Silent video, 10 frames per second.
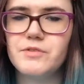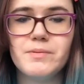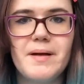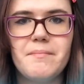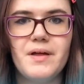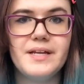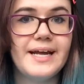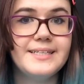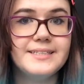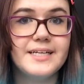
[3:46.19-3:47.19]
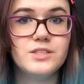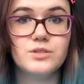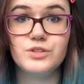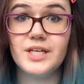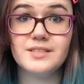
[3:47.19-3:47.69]
Remember that
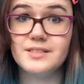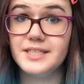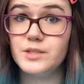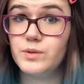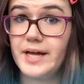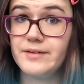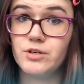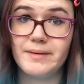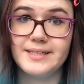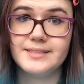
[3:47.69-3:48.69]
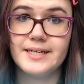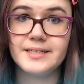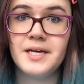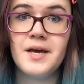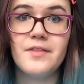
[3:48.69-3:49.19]
asexual doesn't equal
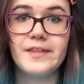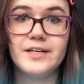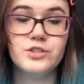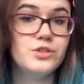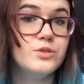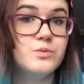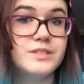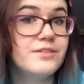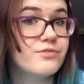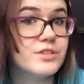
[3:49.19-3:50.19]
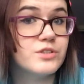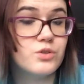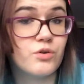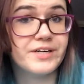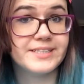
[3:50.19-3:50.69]
aromantic. They are two different
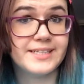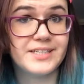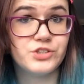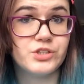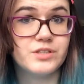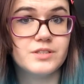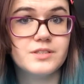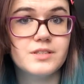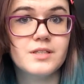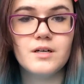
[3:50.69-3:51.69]
orientations.